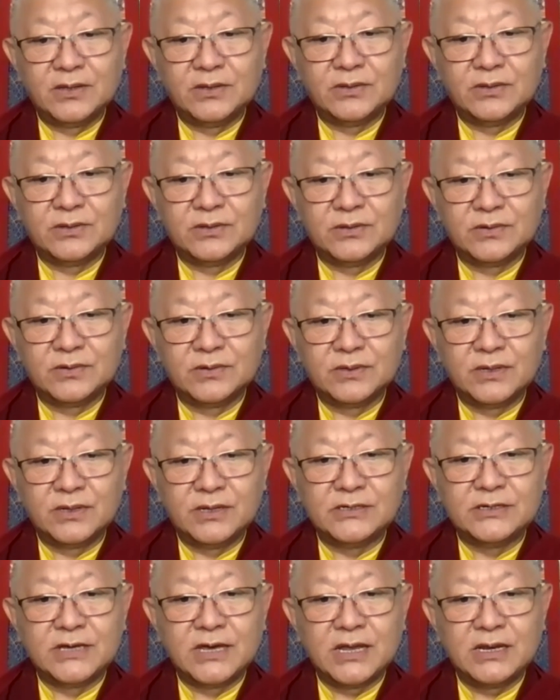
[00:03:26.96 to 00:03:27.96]

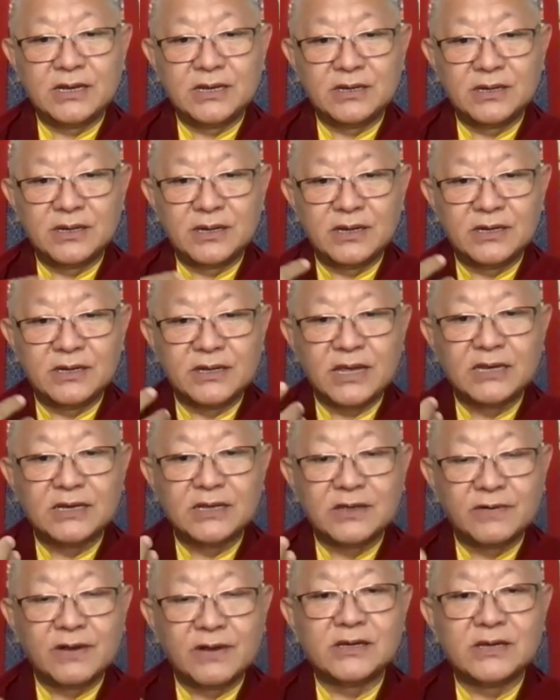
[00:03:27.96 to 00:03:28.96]
It can
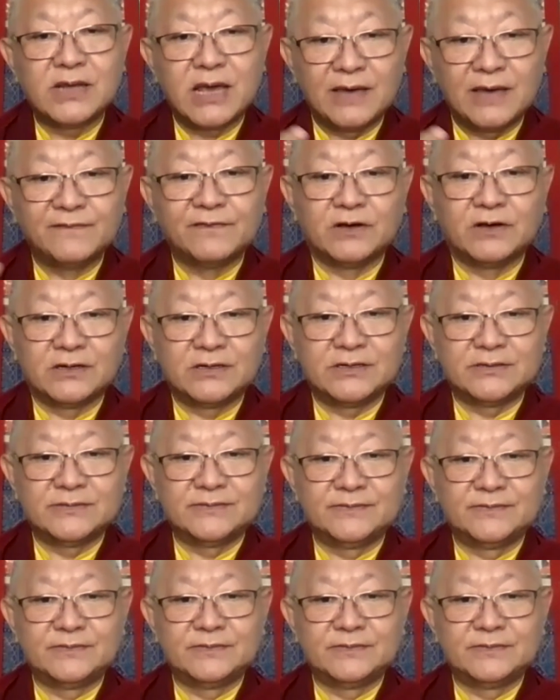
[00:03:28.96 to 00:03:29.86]
create havoc.